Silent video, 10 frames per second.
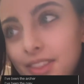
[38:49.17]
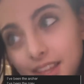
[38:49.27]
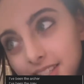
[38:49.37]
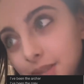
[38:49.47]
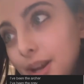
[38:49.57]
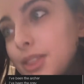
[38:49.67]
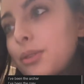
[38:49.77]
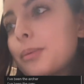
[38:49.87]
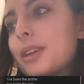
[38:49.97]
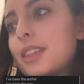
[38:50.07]
They see right
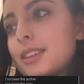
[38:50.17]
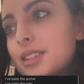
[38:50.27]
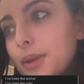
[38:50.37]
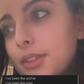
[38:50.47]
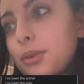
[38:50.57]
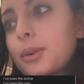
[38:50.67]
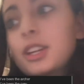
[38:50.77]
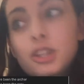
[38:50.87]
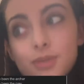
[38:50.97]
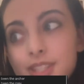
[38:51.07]
through me, they see right through.
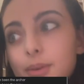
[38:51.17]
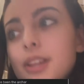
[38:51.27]
Can you see